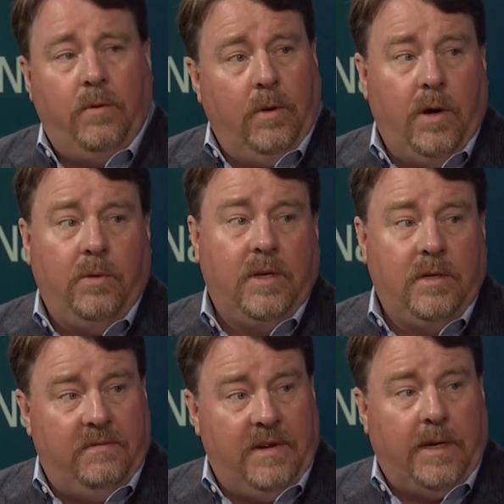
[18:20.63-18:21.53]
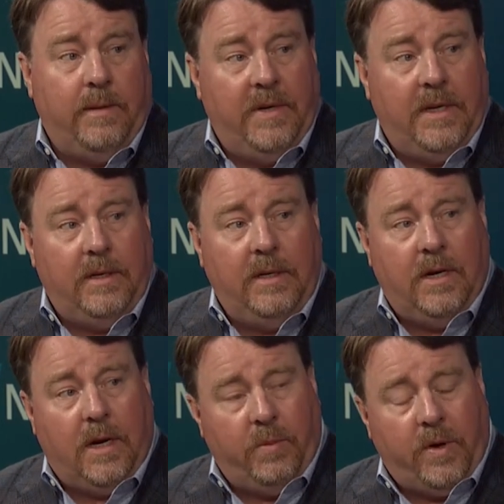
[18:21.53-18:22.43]
growth and development mm-hmm.
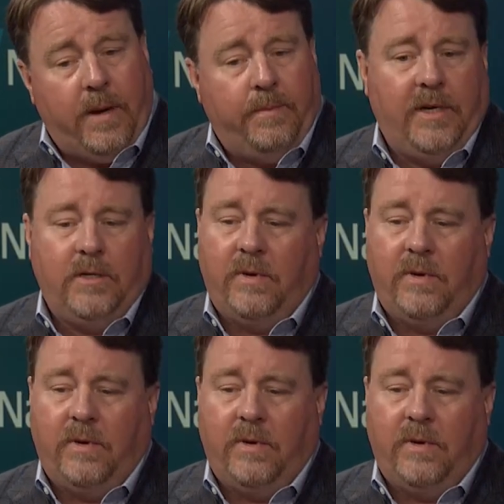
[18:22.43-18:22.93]
in our properties.